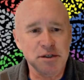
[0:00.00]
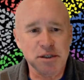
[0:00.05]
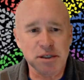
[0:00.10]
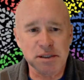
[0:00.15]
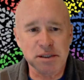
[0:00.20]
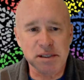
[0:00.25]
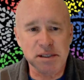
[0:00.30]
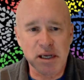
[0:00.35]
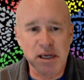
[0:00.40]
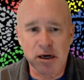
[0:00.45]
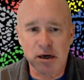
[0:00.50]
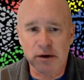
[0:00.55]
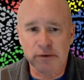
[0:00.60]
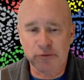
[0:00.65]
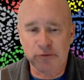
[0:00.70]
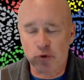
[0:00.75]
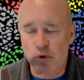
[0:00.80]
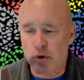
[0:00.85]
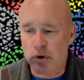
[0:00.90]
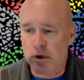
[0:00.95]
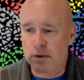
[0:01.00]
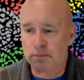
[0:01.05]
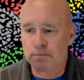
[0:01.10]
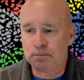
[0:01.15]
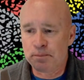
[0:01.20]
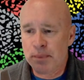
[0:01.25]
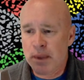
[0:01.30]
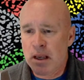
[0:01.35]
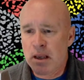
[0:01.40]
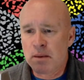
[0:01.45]
She's cared for
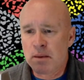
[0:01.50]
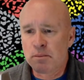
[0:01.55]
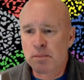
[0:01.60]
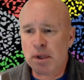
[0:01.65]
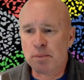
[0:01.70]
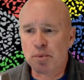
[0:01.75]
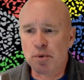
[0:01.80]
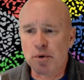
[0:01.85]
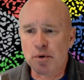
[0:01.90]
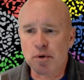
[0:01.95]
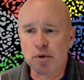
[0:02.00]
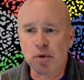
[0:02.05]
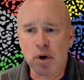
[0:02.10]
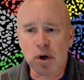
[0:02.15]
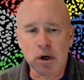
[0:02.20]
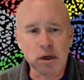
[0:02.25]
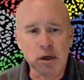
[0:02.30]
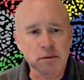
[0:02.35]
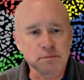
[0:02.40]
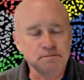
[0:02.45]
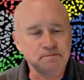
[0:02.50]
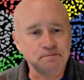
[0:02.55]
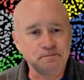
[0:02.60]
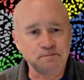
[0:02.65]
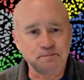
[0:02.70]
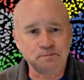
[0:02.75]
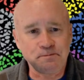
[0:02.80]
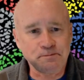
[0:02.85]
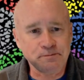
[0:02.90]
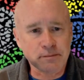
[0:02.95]
people who are,
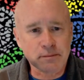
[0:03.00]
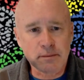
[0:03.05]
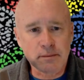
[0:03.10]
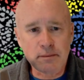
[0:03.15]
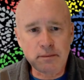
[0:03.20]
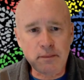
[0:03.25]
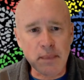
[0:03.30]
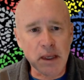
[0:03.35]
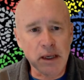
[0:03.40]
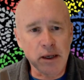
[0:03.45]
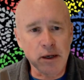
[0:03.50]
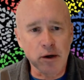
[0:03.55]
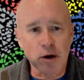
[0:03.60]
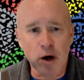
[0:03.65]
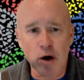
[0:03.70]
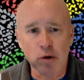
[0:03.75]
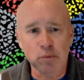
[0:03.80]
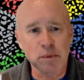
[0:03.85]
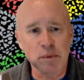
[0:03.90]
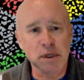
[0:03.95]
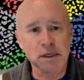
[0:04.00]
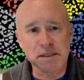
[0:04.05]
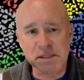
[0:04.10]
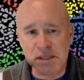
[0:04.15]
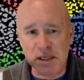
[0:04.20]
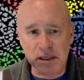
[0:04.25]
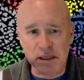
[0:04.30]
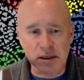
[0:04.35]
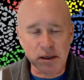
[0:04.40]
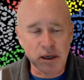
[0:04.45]
you know,
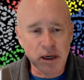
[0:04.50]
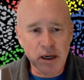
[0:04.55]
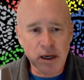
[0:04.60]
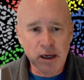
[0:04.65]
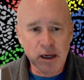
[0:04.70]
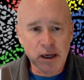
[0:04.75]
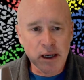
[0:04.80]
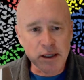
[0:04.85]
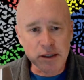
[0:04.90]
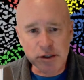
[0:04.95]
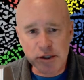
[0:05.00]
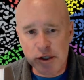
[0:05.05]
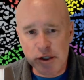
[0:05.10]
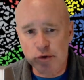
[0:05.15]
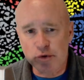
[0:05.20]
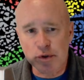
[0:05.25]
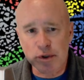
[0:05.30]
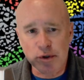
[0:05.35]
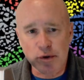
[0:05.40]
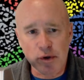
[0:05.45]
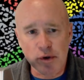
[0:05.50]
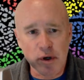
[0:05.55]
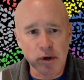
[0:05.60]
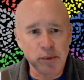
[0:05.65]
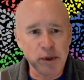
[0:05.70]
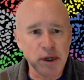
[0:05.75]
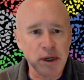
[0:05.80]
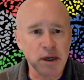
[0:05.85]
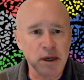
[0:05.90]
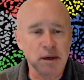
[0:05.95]
homeless and children who are
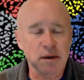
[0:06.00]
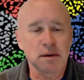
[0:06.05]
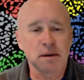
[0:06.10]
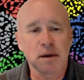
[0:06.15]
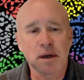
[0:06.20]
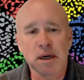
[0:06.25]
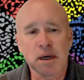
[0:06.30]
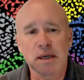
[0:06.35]
being